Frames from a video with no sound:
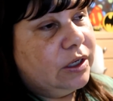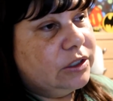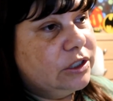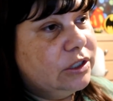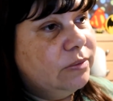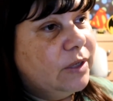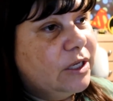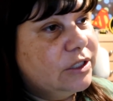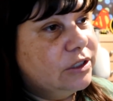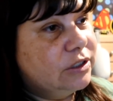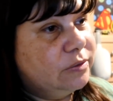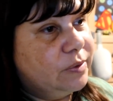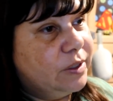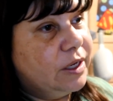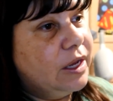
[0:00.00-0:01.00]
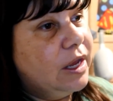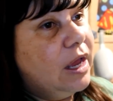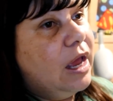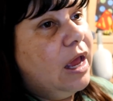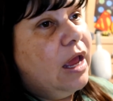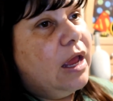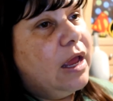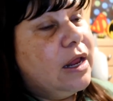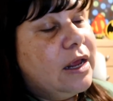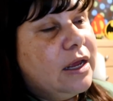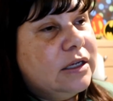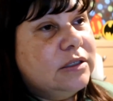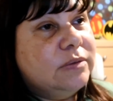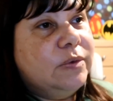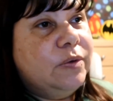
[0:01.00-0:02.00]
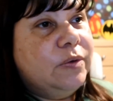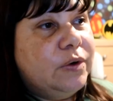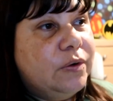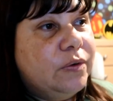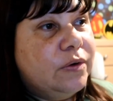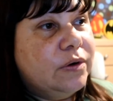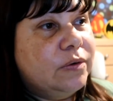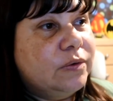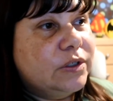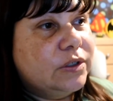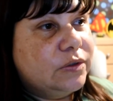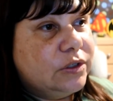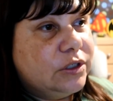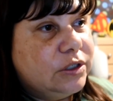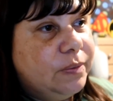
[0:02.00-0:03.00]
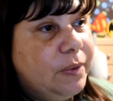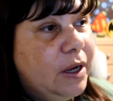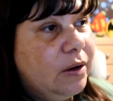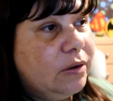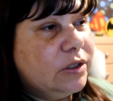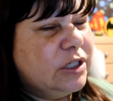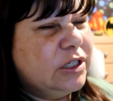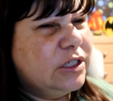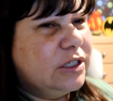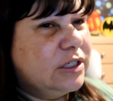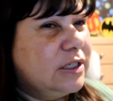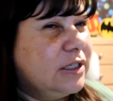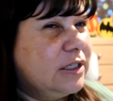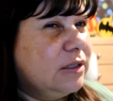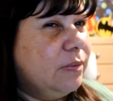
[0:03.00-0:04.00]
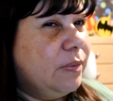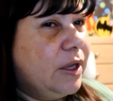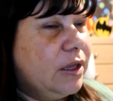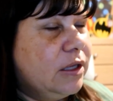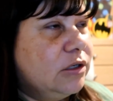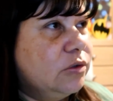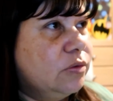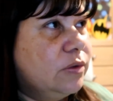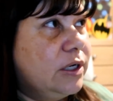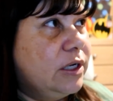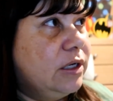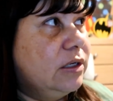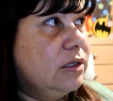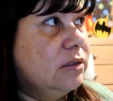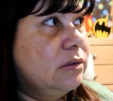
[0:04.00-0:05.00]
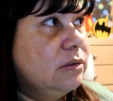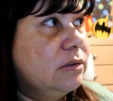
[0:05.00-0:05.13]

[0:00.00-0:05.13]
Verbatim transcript: And she messaged me and asked when her order was going to ship out. She just needs it by the 28th.